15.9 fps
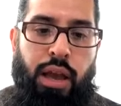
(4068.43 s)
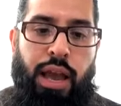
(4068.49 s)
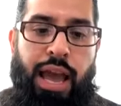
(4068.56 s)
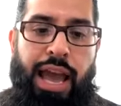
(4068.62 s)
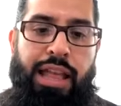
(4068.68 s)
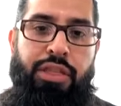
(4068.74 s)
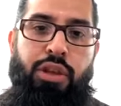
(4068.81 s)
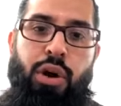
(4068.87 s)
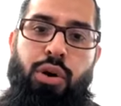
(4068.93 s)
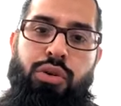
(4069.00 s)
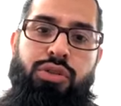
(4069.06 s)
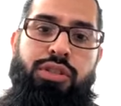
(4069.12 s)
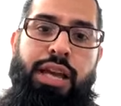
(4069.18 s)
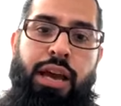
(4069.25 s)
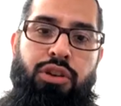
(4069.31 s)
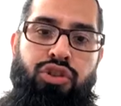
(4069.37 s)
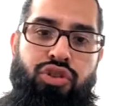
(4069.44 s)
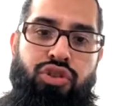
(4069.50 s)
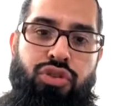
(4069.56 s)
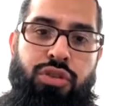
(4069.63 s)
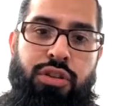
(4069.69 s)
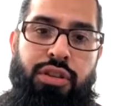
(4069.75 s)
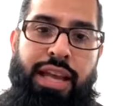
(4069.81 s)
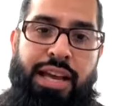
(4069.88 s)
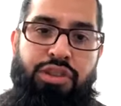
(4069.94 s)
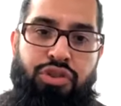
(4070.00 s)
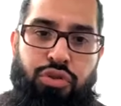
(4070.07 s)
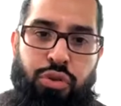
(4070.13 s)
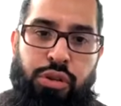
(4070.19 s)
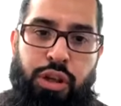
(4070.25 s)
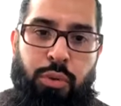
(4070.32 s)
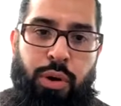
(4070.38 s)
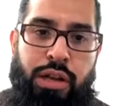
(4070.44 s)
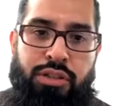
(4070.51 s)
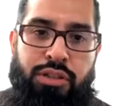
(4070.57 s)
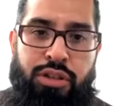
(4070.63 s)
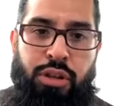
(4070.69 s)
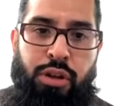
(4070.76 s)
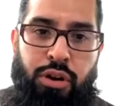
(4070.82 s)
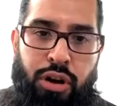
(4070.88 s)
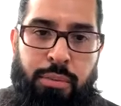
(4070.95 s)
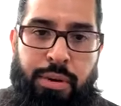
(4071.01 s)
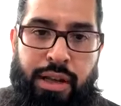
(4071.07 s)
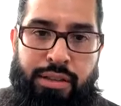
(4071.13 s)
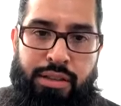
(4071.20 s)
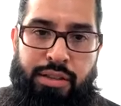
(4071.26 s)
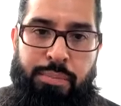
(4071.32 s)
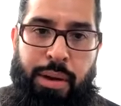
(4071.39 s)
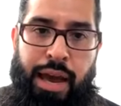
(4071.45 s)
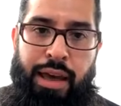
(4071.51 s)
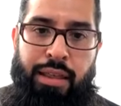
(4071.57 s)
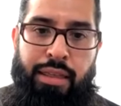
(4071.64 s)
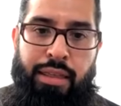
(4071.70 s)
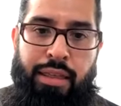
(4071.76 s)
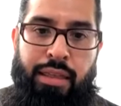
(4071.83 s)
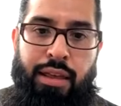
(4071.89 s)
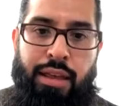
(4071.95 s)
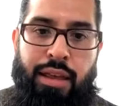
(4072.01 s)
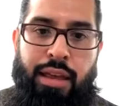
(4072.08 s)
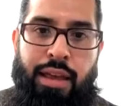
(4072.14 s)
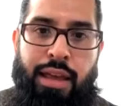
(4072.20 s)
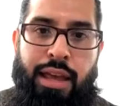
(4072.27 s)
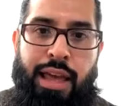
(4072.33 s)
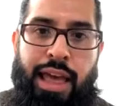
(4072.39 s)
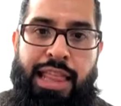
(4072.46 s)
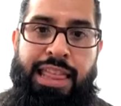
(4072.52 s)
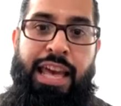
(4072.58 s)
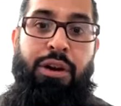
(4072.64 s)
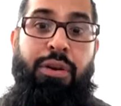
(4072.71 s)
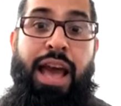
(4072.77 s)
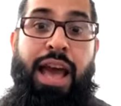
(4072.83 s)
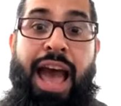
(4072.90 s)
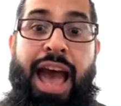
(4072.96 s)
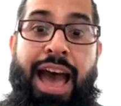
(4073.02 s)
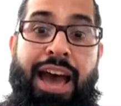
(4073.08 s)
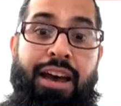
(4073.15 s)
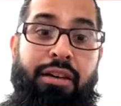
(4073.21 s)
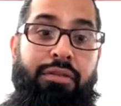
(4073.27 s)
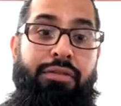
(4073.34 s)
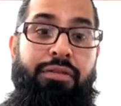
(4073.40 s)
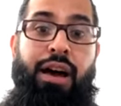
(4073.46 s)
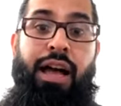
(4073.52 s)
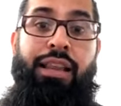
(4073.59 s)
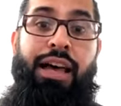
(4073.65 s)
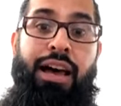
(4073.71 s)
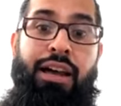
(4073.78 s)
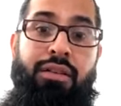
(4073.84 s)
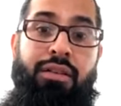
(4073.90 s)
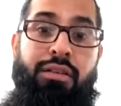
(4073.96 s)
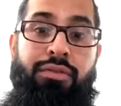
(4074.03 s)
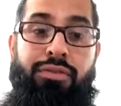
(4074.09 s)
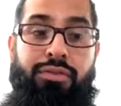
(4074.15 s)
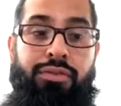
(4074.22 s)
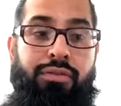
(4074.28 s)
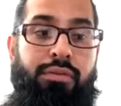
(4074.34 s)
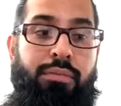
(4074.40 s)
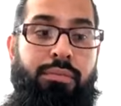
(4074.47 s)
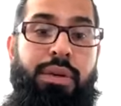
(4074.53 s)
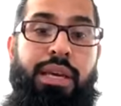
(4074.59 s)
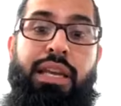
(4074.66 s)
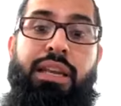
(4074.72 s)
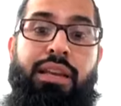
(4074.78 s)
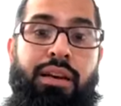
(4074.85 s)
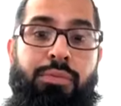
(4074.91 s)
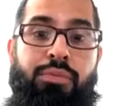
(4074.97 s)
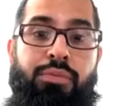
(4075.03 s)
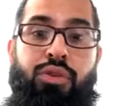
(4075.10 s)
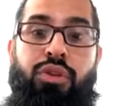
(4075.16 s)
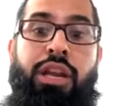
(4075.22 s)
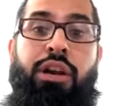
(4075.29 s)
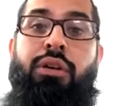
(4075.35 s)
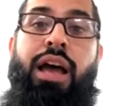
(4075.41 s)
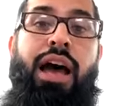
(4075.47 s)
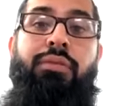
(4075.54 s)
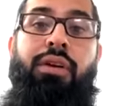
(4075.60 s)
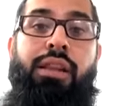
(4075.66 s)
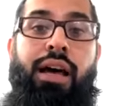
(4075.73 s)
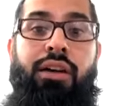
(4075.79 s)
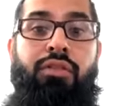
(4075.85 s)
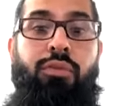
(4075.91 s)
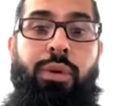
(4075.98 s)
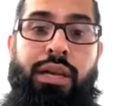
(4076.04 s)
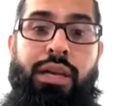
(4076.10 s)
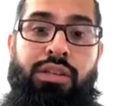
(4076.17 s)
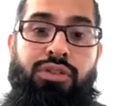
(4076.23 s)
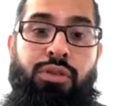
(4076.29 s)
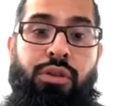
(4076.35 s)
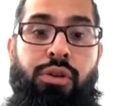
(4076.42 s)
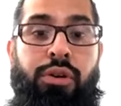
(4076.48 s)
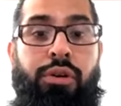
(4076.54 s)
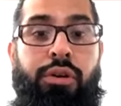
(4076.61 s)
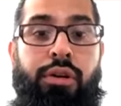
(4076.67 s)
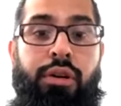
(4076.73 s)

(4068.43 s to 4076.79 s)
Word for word: And those yes. that that truly want to learn about this path, they don't have a lot of mediums or they don't have a lot of ways to learn.